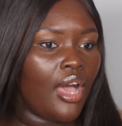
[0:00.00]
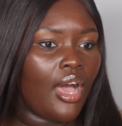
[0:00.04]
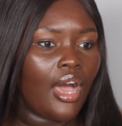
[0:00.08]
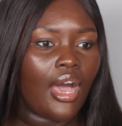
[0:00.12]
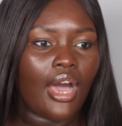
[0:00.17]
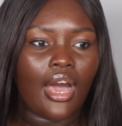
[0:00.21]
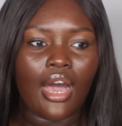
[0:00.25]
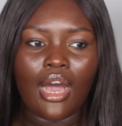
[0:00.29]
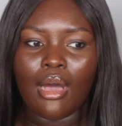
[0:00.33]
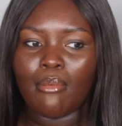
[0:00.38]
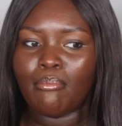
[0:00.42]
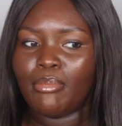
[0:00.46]

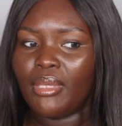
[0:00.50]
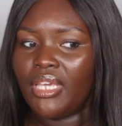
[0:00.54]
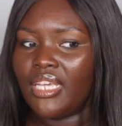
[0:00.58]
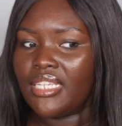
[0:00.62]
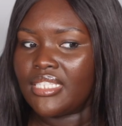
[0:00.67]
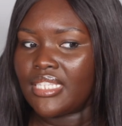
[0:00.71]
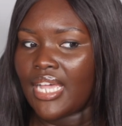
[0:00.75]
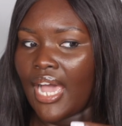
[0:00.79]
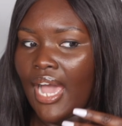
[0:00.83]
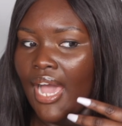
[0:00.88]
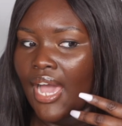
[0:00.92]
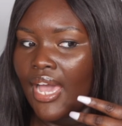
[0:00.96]

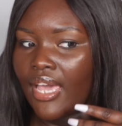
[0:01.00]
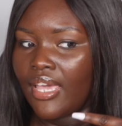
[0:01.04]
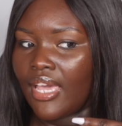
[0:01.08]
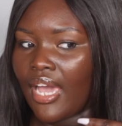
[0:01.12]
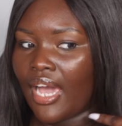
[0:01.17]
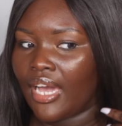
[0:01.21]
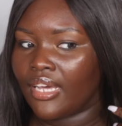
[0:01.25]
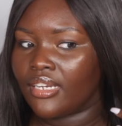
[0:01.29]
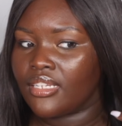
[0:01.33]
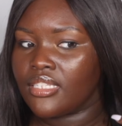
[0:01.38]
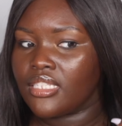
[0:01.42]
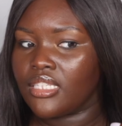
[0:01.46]
Because I
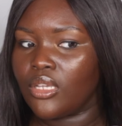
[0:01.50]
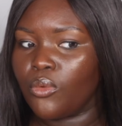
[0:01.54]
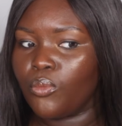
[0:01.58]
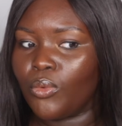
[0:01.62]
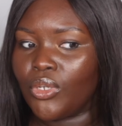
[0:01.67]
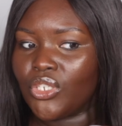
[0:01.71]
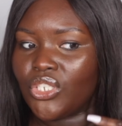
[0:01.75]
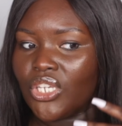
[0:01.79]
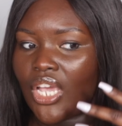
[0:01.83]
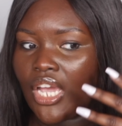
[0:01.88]
honestly wish